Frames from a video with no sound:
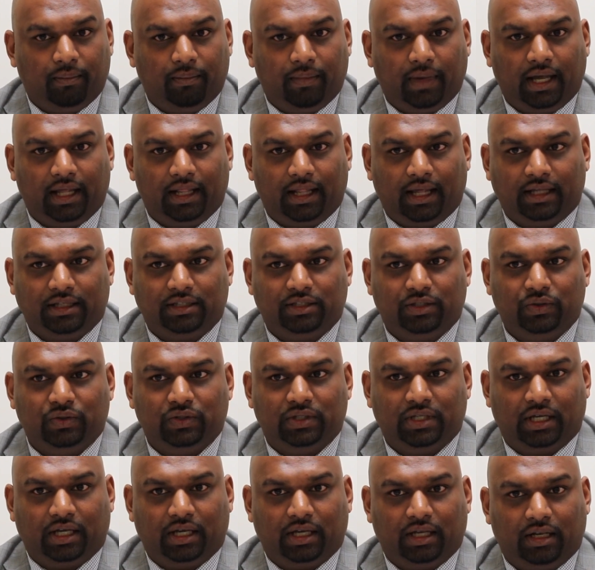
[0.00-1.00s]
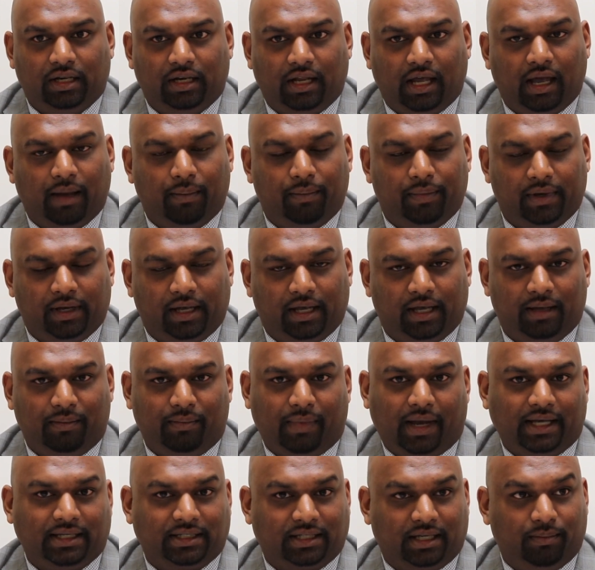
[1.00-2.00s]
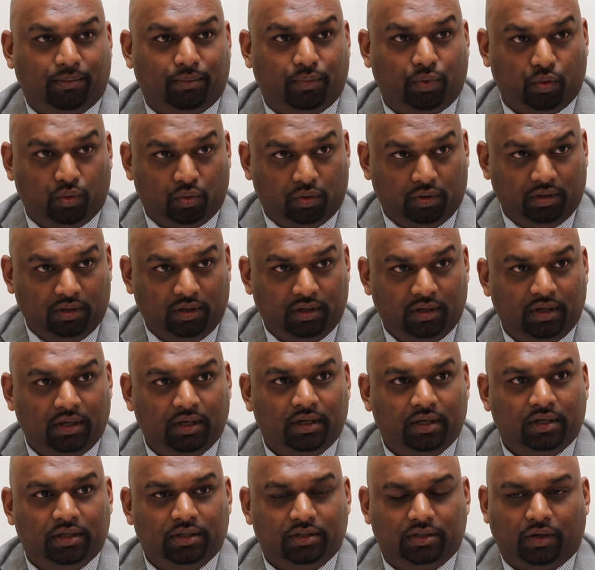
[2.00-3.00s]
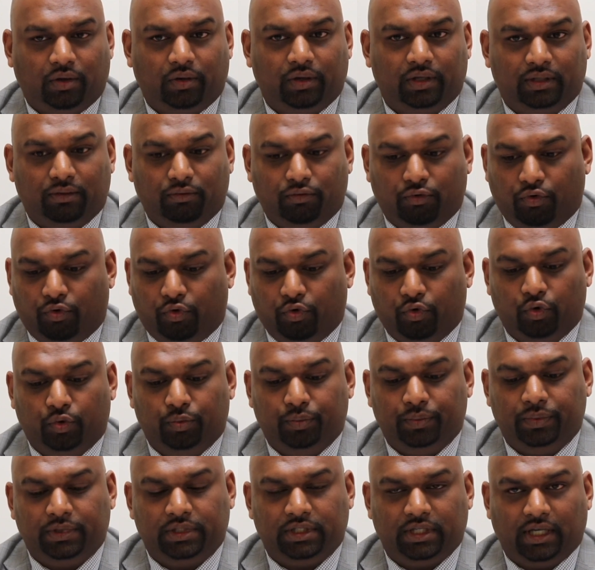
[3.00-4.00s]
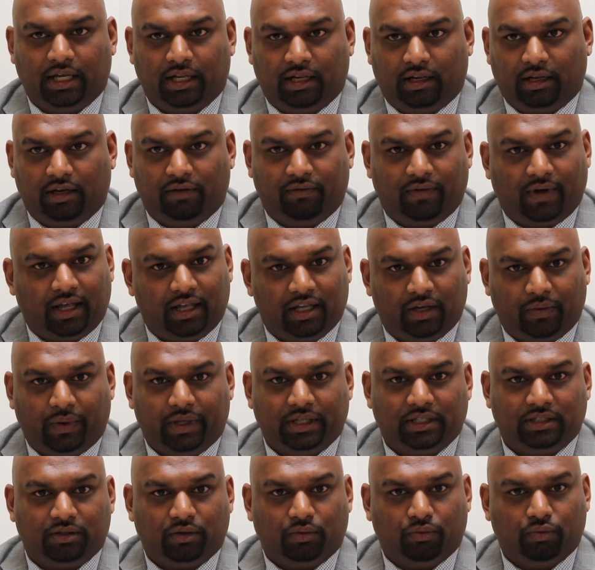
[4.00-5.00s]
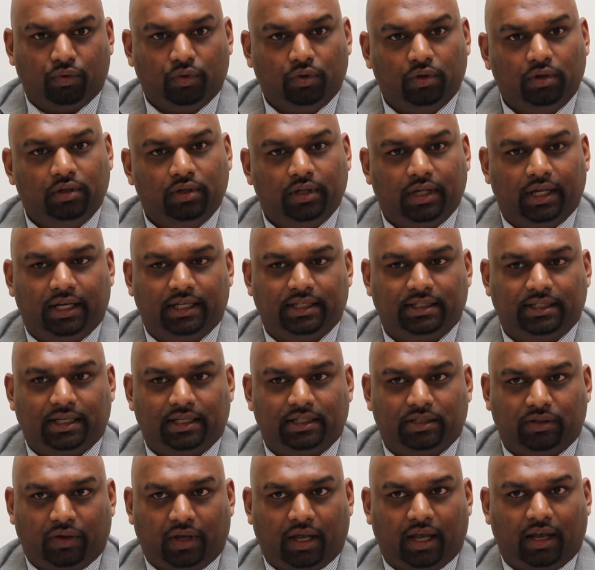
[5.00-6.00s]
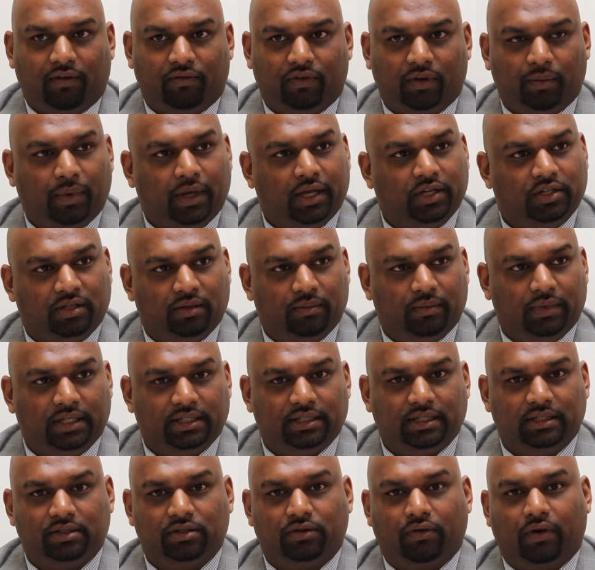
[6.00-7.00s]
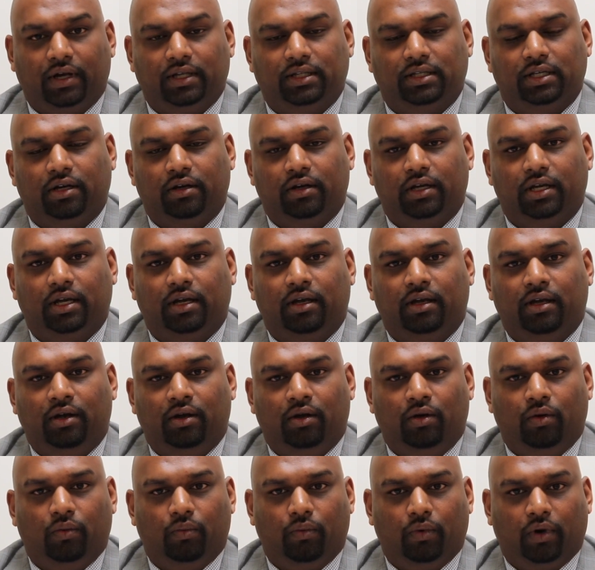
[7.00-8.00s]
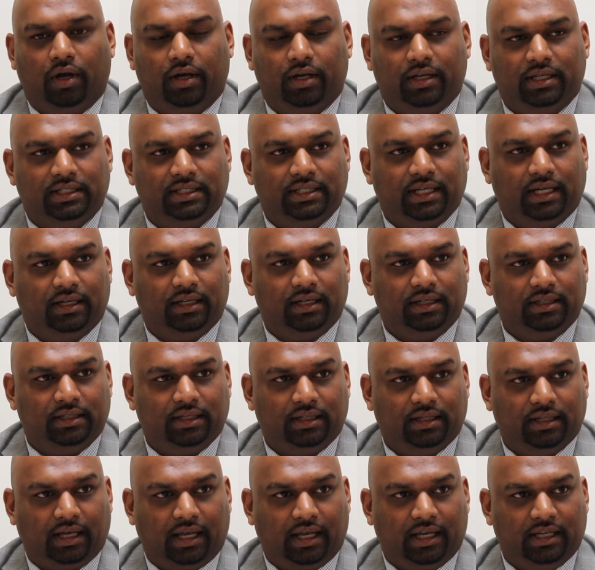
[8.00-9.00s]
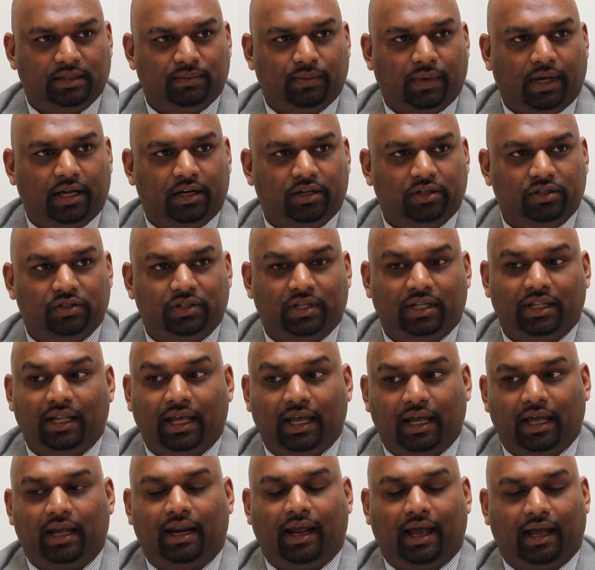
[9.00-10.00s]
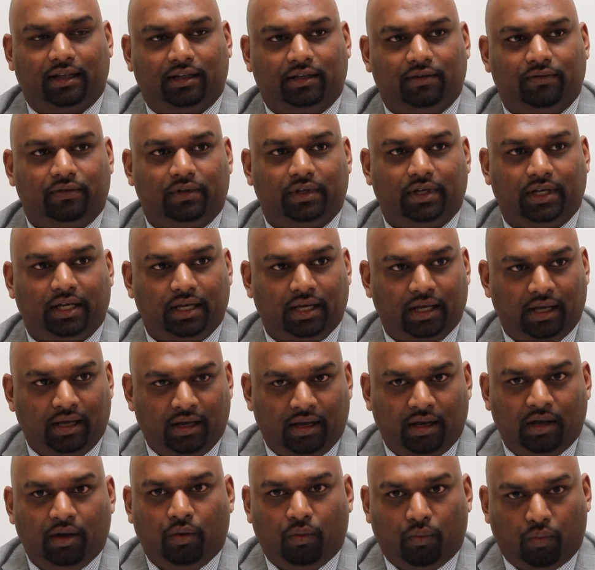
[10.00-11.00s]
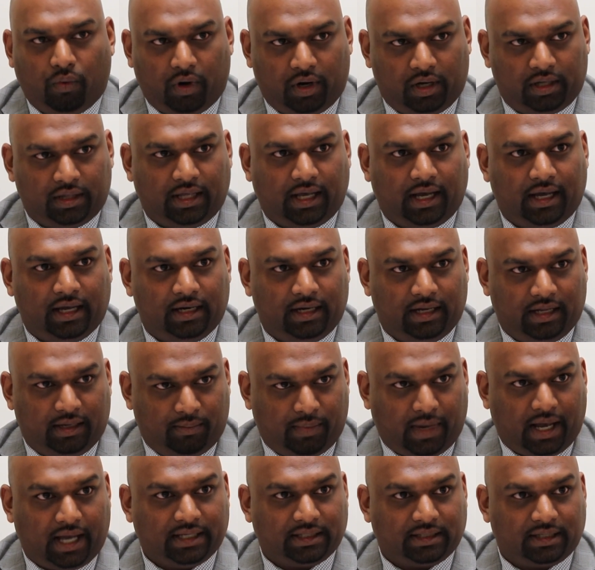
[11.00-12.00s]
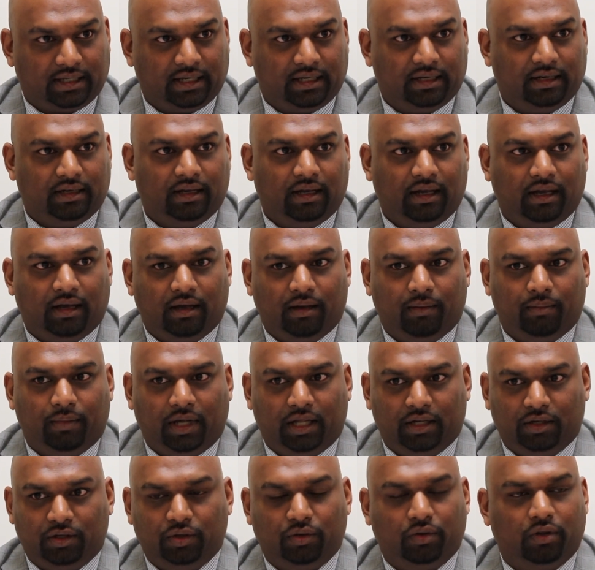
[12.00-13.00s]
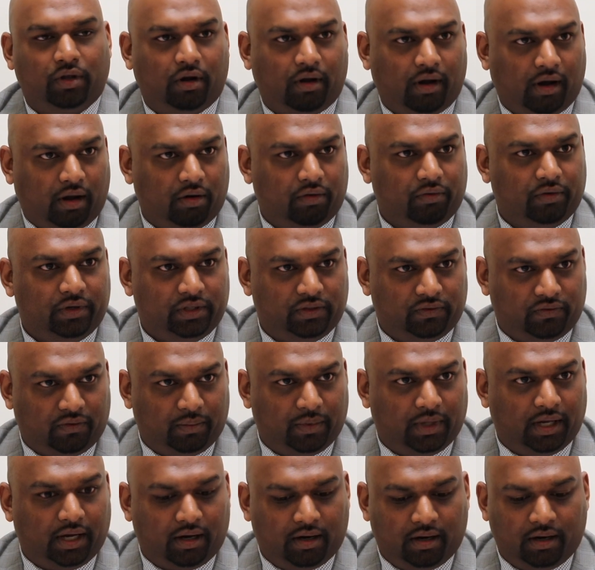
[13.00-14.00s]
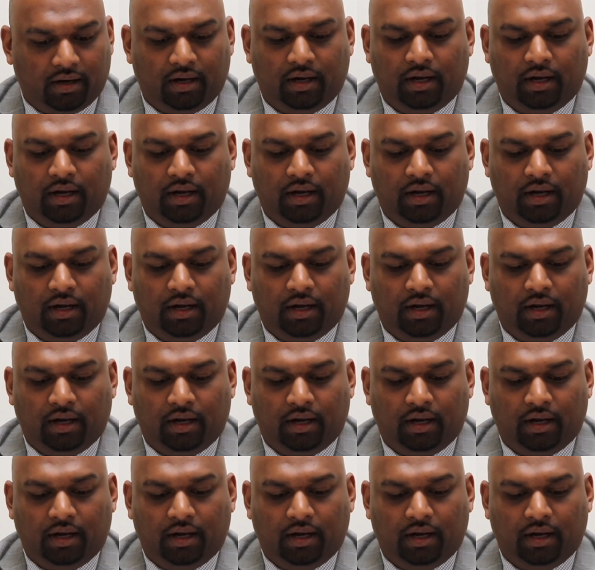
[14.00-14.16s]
And that's using an Epic in-basket pool. So it evaluates the rule, and it says, okay, if the patient meets this criteria, we're going to send it to the case managers, and they can actively work that in-basket and do their outreach from there.